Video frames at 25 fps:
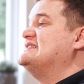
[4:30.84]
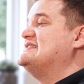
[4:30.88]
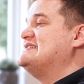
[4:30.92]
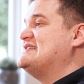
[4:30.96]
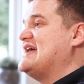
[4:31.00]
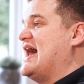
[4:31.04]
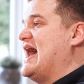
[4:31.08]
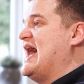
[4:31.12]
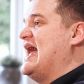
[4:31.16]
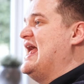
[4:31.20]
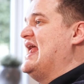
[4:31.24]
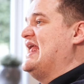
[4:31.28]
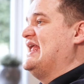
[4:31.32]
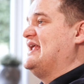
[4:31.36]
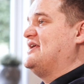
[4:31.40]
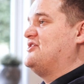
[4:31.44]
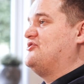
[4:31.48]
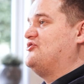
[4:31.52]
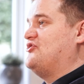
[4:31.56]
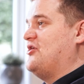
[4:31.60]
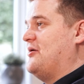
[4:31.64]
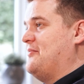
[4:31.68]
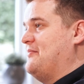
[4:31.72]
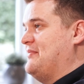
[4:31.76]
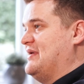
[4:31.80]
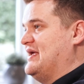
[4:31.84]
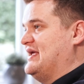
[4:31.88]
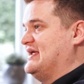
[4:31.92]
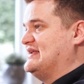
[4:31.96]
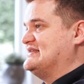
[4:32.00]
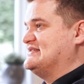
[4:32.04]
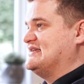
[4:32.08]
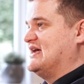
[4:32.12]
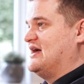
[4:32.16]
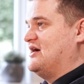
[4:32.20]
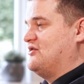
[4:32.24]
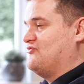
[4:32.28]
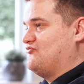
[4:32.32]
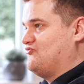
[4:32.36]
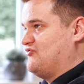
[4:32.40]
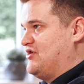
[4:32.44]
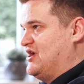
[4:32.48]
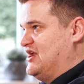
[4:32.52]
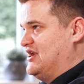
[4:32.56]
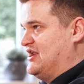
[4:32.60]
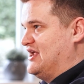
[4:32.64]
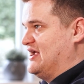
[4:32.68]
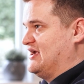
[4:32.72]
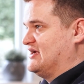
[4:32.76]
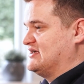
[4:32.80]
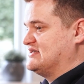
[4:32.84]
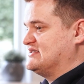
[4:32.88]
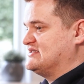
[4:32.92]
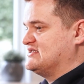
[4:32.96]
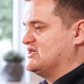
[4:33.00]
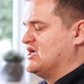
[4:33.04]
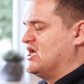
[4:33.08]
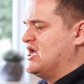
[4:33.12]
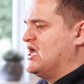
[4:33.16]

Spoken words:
take the meter readings.